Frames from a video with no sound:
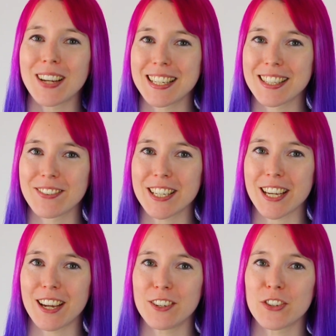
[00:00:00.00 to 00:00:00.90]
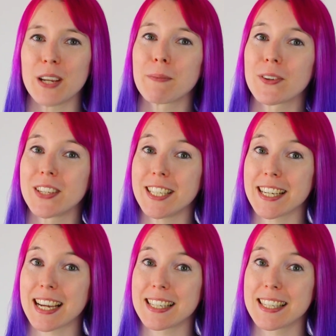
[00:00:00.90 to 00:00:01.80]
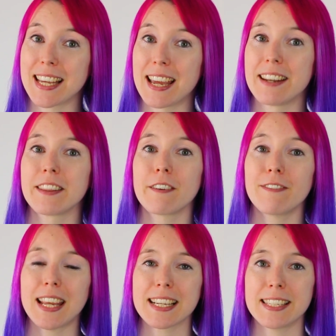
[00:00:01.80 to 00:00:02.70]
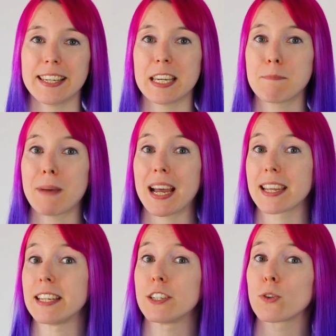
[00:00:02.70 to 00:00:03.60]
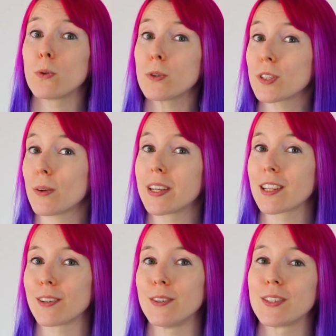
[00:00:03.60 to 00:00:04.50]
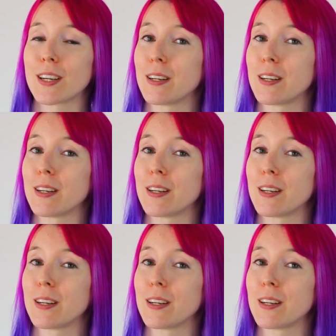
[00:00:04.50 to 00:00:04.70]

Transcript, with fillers: well as the return trip on the Shinkansen, the Flex Ticket package also includes